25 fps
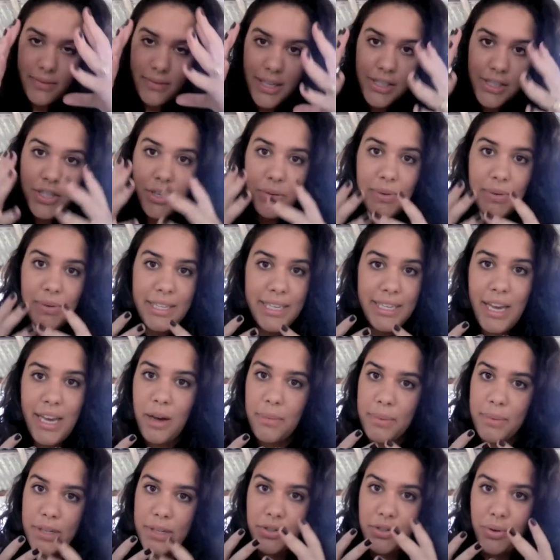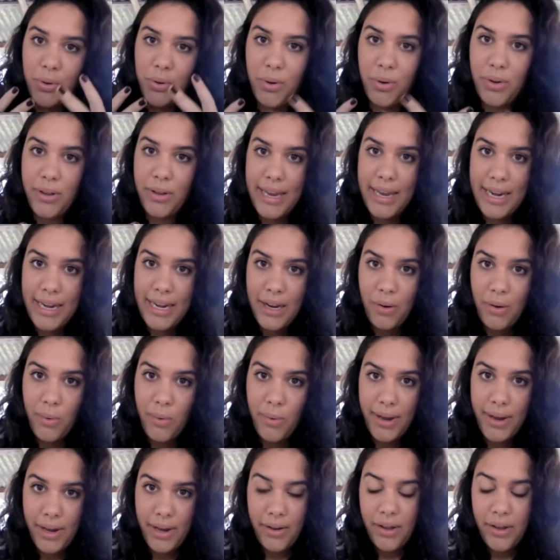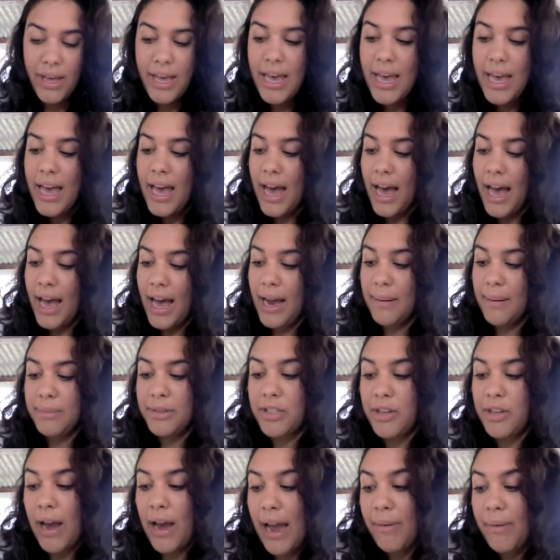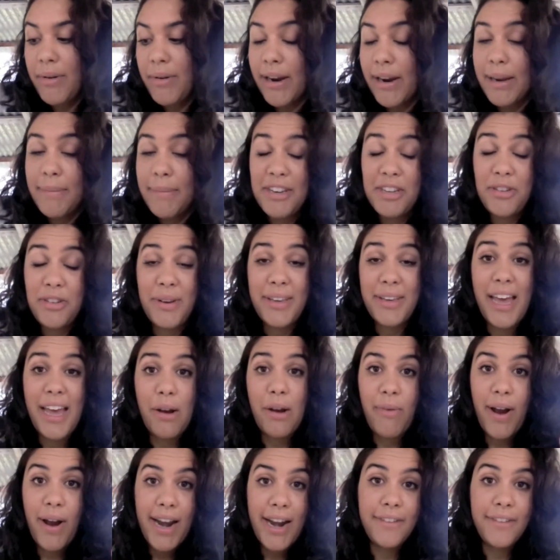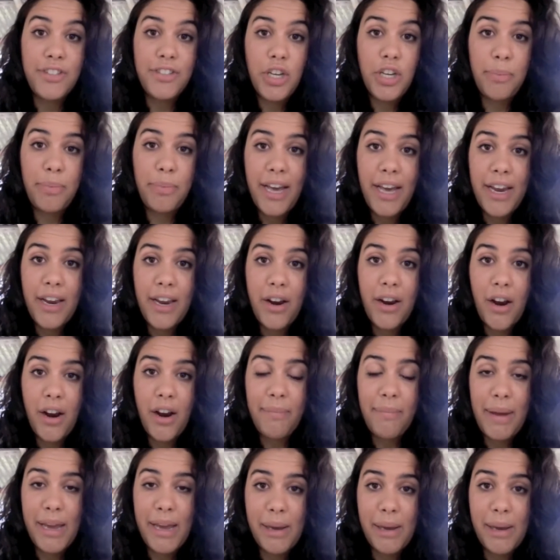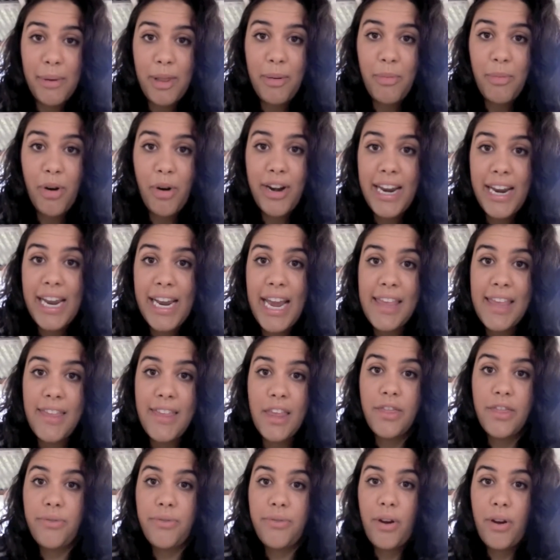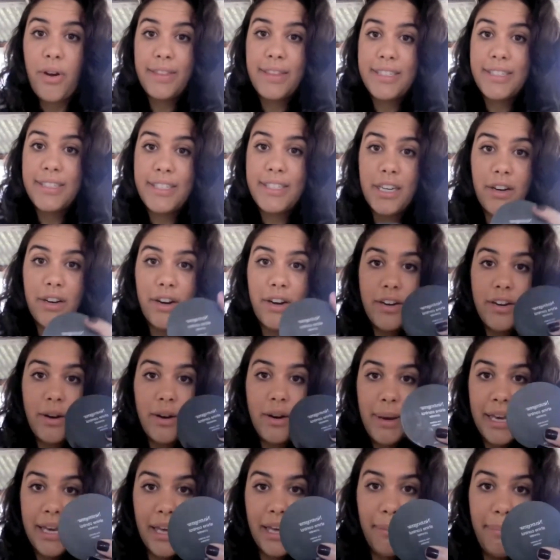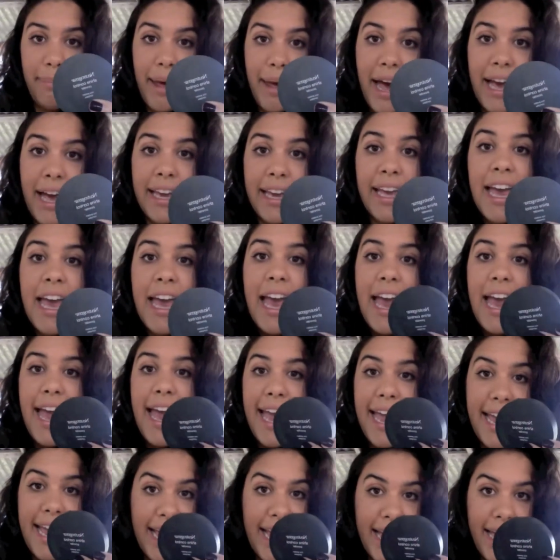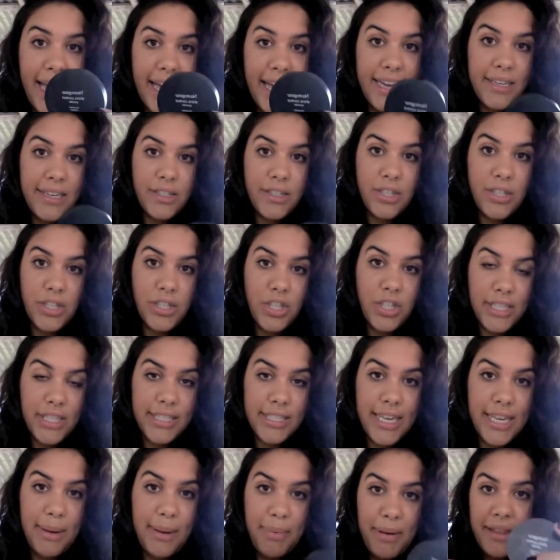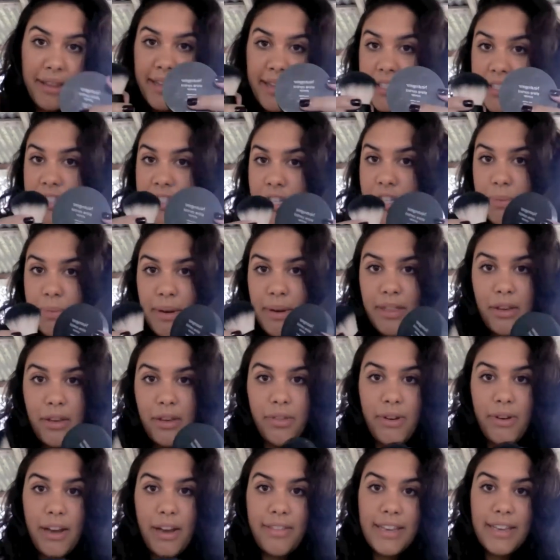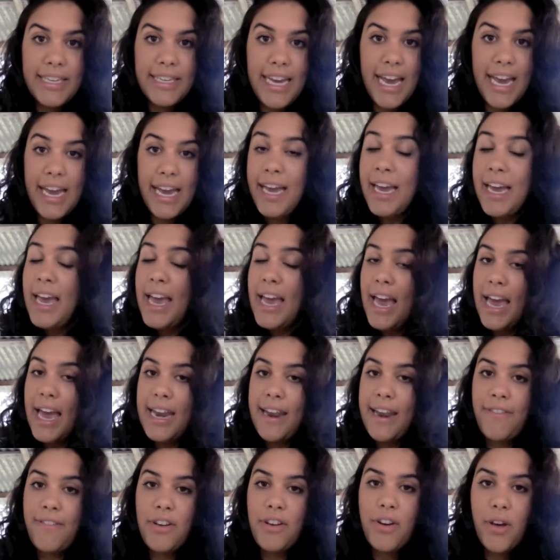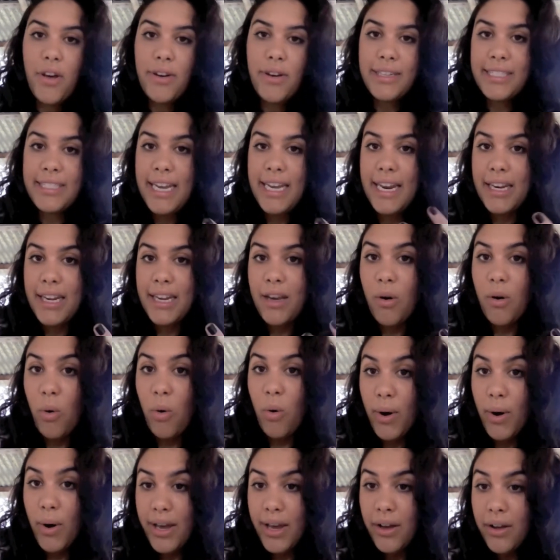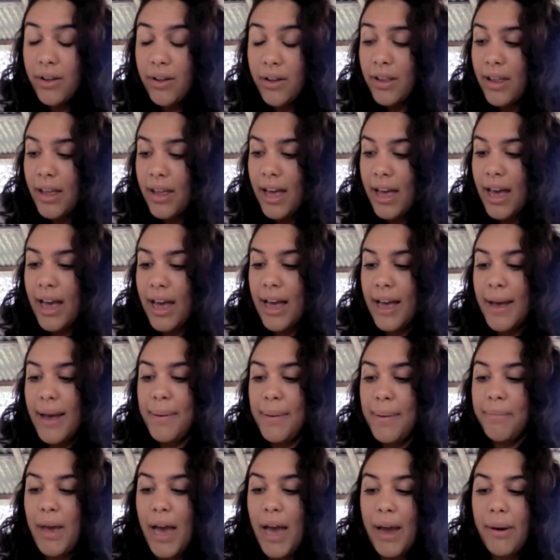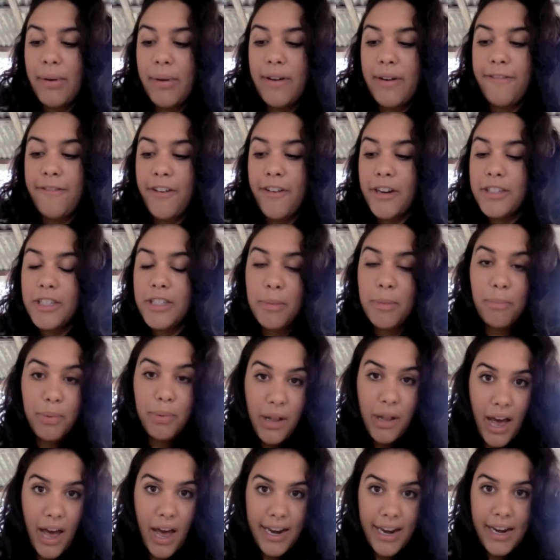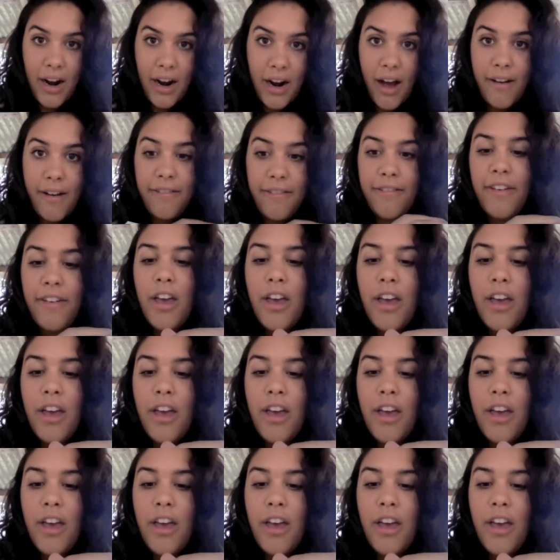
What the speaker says: to really help control any oil. So I would recommend doing that right after you apply your makeup in the morning, and then throwing this sucker in your makeup bag and just keeping these two with you throughout the day. And if you notice any oil, I would first blot it off